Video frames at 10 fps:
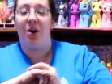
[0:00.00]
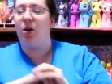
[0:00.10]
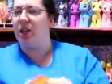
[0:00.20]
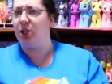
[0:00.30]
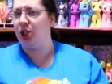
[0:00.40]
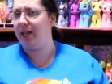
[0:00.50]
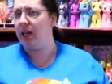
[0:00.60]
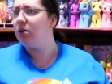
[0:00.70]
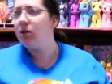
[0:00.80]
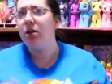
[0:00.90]
Or
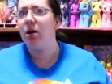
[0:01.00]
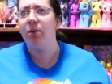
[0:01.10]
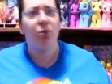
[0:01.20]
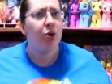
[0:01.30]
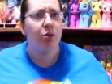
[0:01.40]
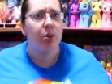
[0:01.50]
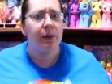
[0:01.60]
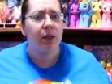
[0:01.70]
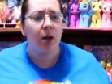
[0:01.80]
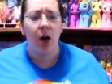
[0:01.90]
she, you know, a mushroom would
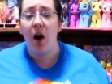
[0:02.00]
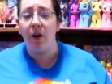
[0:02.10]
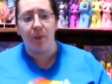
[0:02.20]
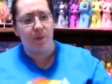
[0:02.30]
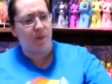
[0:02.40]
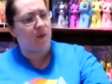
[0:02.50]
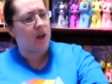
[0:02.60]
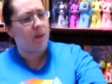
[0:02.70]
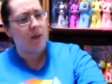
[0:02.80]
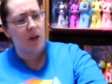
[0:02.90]
be a
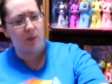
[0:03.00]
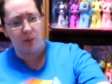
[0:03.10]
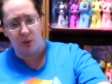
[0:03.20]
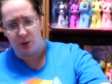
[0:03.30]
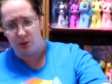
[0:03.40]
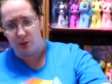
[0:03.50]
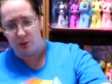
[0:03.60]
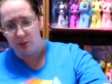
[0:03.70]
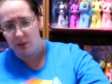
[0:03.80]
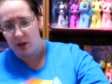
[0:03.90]
female
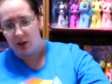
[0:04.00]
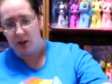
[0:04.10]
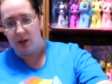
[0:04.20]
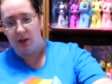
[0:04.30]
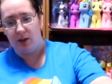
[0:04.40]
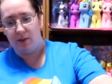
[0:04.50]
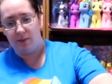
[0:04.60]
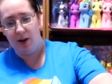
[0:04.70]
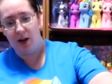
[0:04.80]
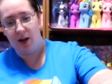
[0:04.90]
mushroom.
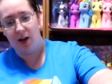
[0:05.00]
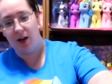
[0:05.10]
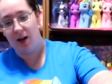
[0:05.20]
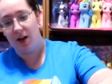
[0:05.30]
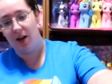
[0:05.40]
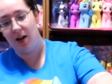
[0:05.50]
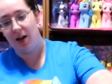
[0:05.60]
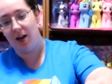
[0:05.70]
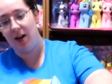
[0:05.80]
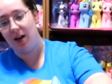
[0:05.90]

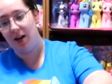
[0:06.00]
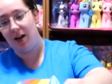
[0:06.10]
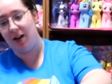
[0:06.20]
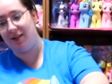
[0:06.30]
Ah!